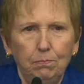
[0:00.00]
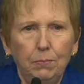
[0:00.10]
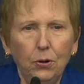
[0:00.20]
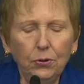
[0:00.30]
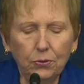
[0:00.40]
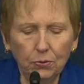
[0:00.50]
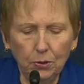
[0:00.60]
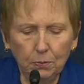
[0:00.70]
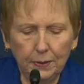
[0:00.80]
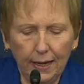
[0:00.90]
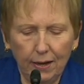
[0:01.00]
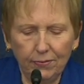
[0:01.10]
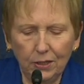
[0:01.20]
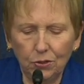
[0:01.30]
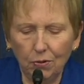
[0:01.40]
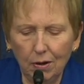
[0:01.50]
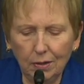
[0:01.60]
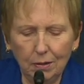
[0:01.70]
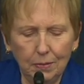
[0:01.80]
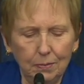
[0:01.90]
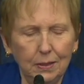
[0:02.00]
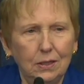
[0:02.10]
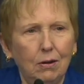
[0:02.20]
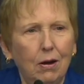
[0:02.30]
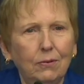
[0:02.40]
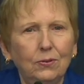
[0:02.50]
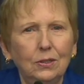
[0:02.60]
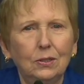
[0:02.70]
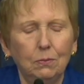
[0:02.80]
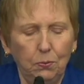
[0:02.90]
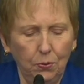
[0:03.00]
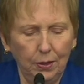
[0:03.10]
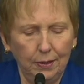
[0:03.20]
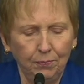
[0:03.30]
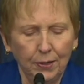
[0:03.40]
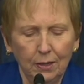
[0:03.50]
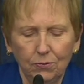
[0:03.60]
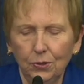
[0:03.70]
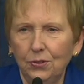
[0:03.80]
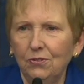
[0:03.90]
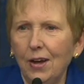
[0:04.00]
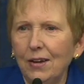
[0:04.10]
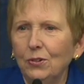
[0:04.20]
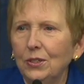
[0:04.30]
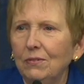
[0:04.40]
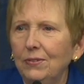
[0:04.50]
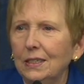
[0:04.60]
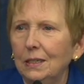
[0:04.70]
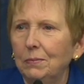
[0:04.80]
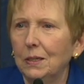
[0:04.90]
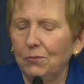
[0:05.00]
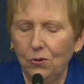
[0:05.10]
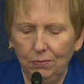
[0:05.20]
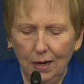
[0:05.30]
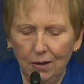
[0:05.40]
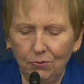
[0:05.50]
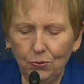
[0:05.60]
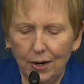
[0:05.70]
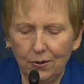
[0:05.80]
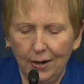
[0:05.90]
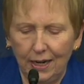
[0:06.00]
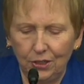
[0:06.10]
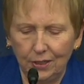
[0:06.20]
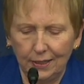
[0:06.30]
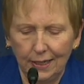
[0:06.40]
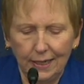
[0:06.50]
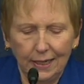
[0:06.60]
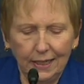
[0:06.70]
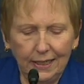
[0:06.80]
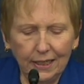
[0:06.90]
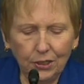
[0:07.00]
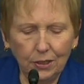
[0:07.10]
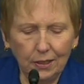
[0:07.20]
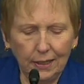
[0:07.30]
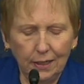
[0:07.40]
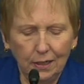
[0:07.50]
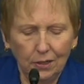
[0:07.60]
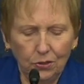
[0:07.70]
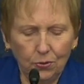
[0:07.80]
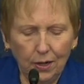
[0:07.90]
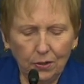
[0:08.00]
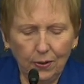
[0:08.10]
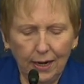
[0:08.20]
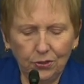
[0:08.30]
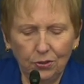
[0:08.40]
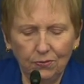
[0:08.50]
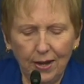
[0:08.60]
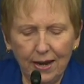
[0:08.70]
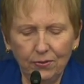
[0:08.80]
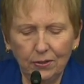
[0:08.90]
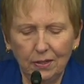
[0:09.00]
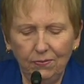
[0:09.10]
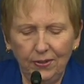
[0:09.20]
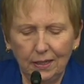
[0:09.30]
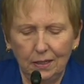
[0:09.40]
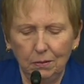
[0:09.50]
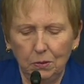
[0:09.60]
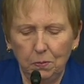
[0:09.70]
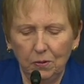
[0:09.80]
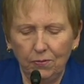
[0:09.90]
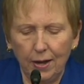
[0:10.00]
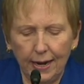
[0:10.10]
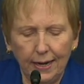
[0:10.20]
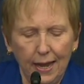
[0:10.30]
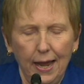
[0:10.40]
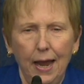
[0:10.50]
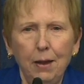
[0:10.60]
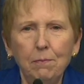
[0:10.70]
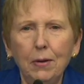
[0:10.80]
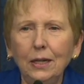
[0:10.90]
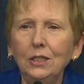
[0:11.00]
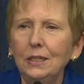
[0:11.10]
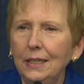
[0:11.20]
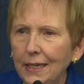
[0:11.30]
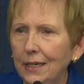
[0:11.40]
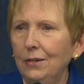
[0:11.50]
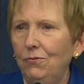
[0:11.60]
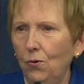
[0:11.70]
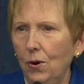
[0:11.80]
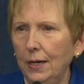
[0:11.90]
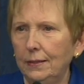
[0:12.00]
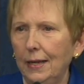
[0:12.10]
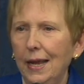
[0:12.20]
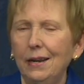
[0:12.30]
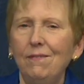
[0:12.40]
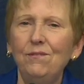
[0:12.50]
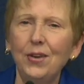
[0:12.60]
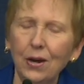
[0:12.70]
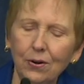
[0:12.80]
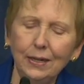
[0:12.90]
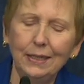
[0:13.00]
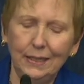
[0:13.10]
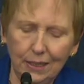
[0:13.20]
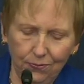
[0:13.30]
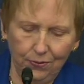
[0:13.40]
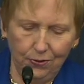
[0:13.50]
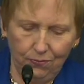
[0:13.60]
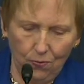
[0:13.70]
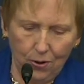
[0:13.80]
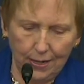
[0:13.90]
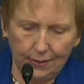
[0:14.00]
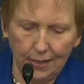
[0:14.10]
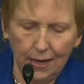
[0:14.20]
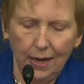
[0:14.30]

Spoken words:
Both groups have a strong commitment to offering support for survivors and victims of truck crashes. Additionally, truck crash survivors and victims provide a much needed voice and a very different voice